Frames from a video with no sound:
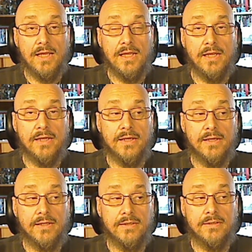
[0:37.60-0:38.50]

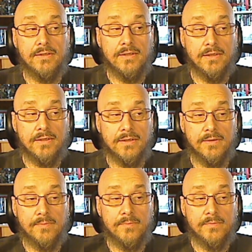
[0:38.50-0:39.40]
And
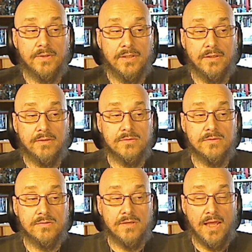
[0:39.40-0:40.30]
the
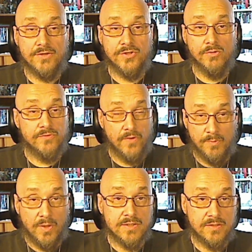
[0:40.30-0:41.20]
cashier is very
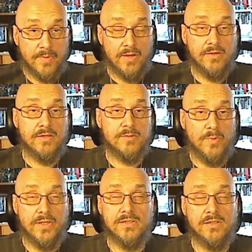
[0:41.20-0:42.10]
pleasant about it,
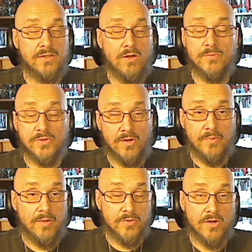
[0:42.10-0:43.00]
explains that, "No, I'm sorry,
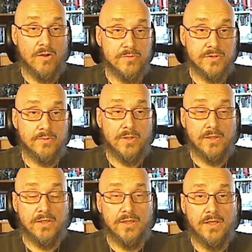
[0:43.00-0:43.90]
ma'am, your card was declined."